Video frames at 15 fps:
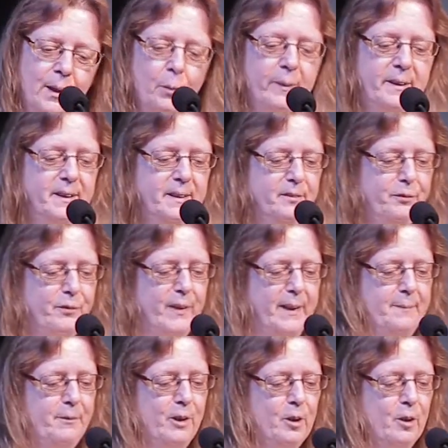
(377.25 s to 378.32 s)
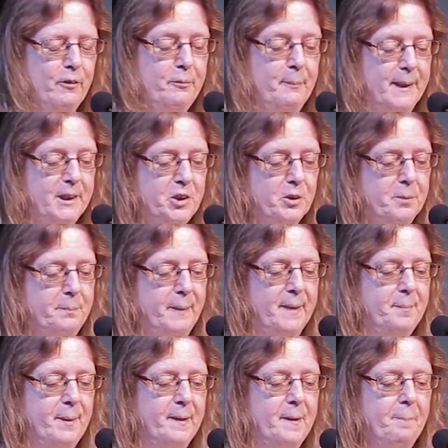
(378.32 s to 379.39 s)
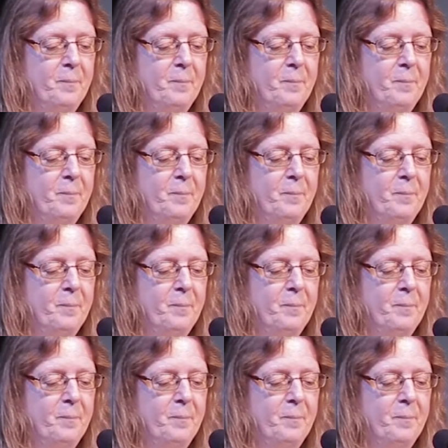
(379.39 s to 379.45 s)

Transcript: Within the framework of my short paper,